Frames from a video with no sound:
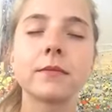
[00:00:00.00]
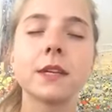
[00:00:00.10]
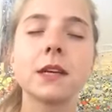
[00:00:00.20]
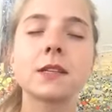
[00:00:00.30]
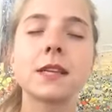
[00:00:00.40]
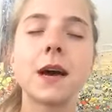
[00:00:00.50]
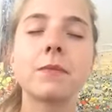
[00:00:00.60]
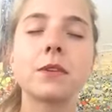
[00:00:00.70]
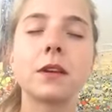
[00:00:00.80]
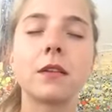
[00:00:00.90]

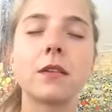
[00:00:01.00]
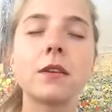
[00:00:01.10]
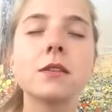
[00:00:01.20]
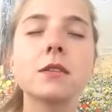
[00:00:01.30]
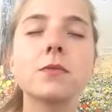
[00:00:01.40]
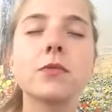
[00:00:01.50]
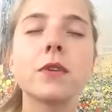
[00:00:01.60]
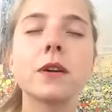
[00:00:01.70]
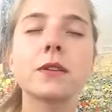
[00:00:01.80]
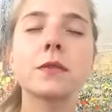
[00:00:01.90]
Accepting this
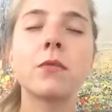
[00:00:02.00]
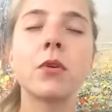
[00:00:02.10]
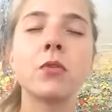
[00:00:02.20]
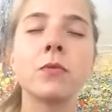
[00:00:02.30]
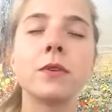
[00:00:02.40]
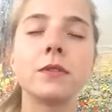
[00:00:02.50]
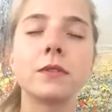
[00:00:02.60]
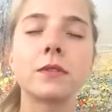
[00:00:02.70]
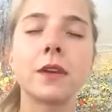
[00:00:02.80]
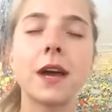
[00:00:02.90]
present
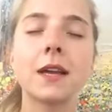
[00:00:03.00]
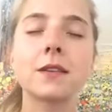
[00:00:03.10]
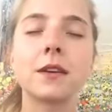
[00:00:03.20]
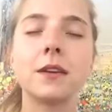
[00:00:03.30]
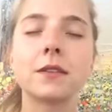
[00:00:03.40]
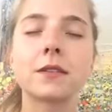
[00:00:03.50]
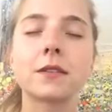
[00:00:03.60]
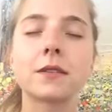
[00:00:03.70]
moment as it is.